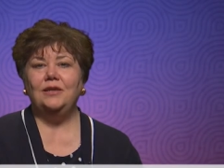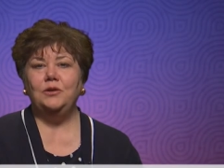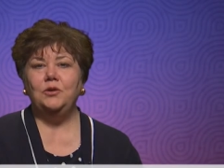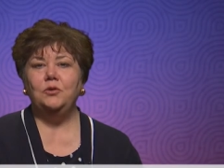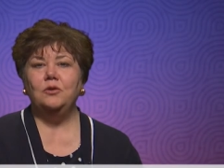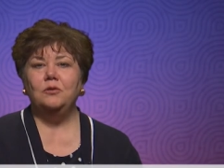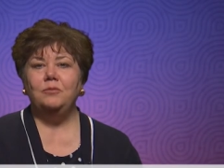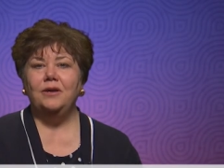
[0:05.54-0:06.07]
you
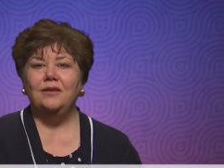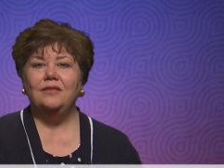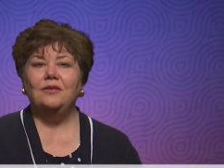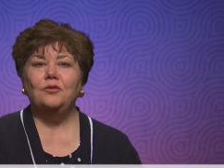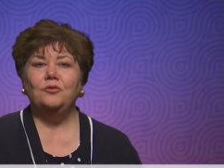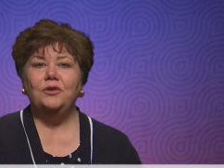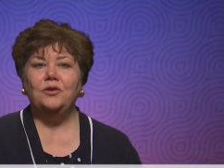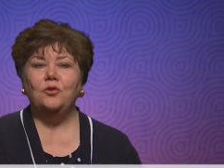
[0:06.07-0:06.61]
about the
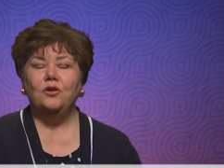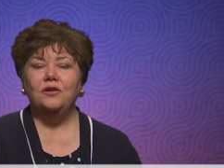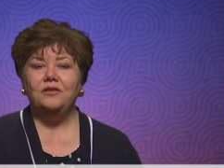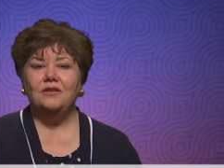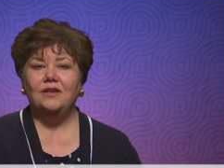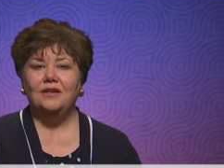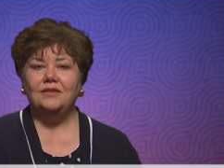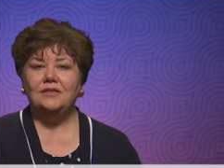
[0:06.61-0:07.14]
Greek
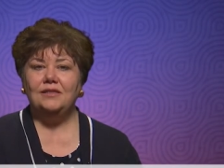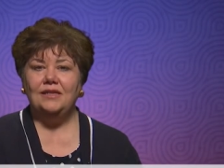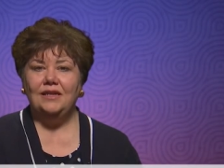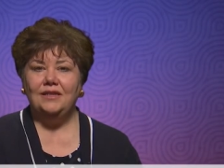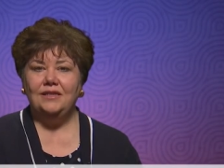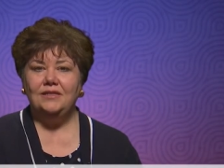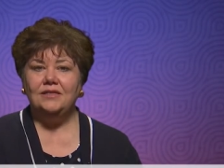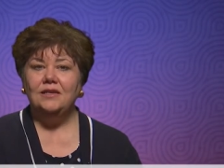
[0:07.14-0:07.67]
Orthodox
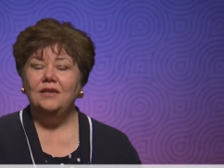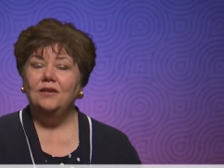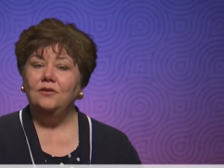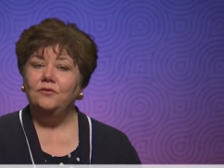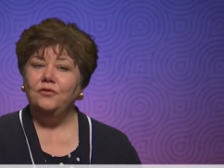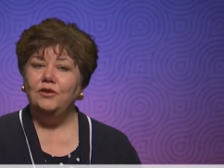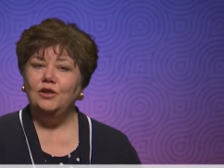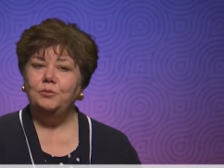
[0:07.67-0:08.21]
Ladies
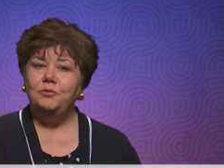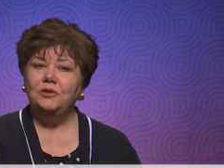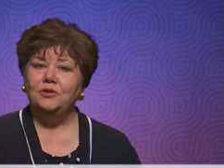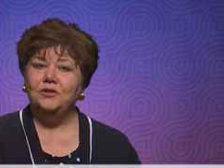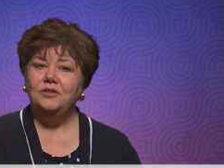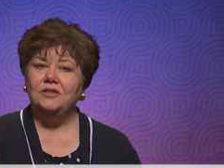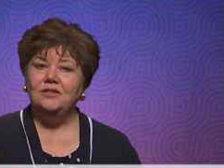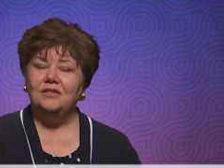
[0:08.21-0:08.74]
Philoptochos
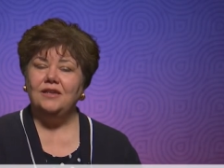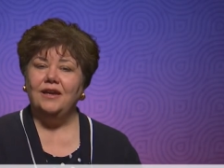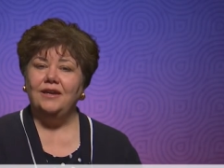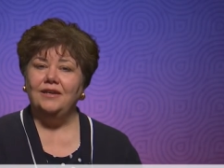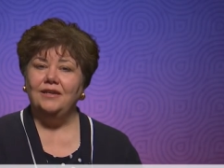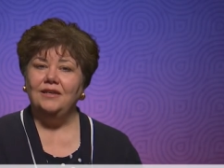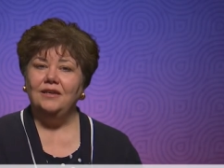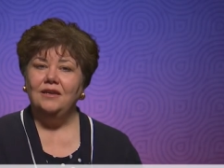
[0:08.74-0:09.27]

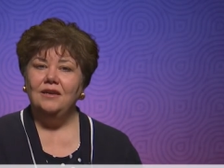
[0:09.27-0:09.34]
Society.